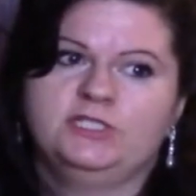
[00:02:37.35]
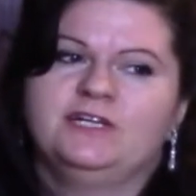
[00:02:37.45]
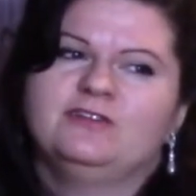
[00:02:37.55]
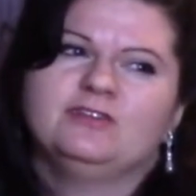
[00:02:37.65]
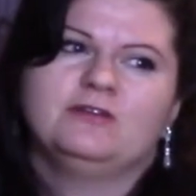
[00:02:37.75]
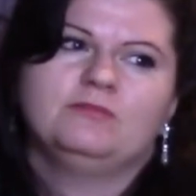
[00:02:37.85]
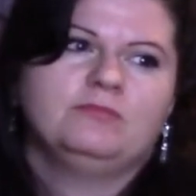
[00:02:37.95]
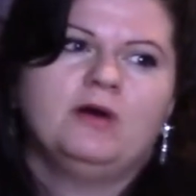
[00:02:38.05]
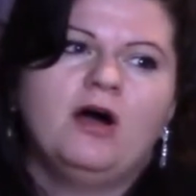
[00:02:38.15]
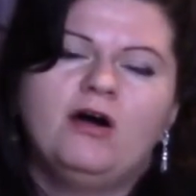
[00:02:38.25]
that are
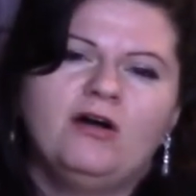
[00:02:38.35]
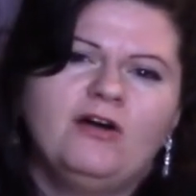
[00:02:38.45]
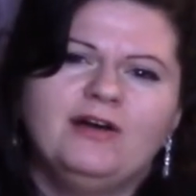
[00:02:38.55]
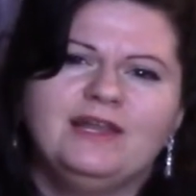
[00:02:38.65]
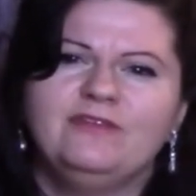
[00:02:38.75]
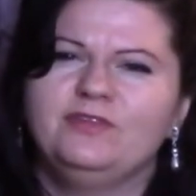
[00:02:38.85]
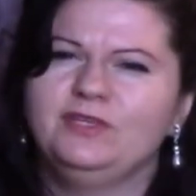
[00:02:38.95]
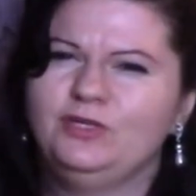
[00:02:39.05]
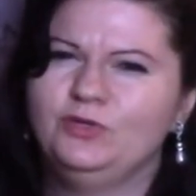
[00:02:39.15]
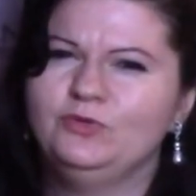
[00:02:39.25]
hardly
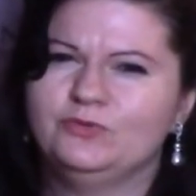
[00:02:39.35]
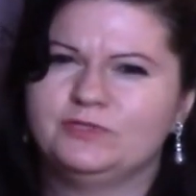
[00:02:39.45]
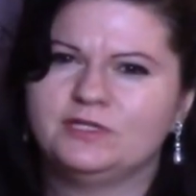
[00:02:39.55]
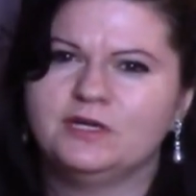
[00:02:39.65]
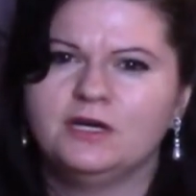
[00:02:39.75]
even used